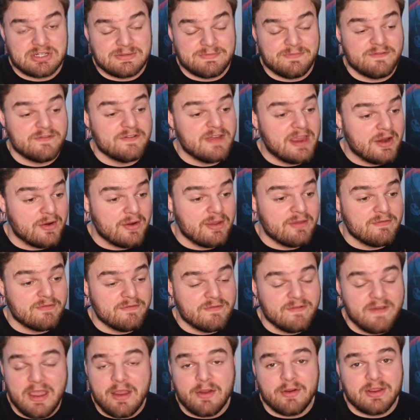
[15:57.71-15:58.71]
I'm very,
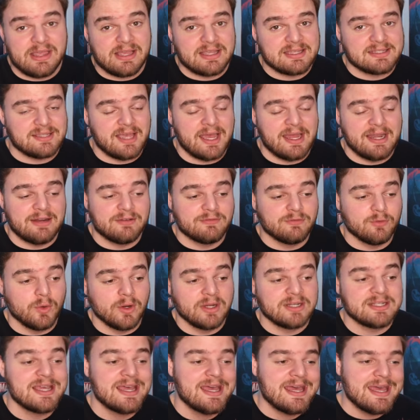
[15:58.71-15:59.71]
very excited for
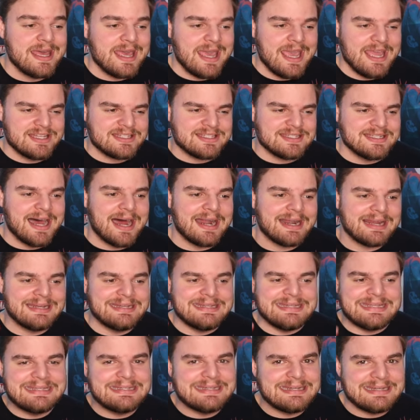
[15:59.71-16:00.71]
it. It's not a
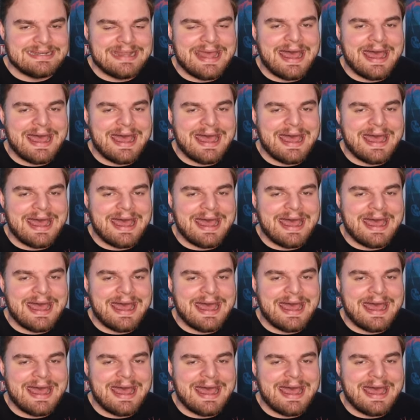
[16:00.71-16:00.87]
need it